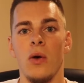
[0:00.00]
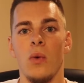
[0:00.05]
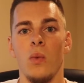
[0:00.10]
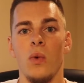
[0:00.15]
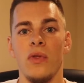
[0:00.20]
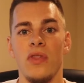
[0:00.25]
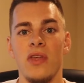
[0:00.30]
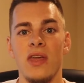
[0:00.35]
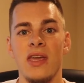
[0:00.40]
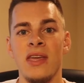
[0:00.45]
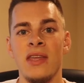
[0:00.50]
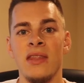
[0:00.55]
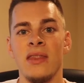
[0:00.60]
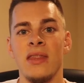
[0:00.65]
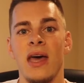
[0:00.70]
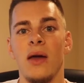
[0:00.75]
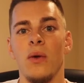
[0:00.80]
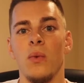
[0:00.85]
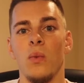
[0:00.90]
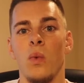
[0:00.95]
within
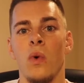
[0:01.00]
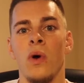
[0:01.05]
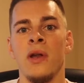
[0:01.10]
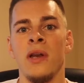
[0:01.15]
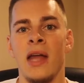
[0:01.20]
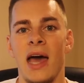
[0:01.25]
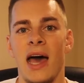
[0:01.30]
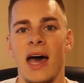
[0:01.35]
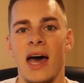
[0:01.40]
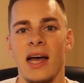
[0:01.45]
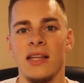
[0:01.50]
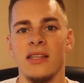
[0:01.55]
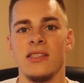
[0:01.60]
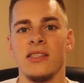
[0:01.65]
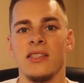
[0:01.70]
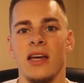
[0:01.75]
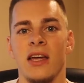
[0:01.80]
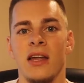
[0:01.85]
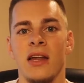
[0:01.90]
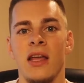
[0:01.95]
that one ad
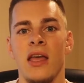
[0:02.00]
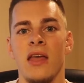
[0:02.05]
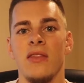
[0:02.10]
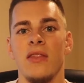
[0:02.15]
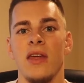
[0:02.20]
set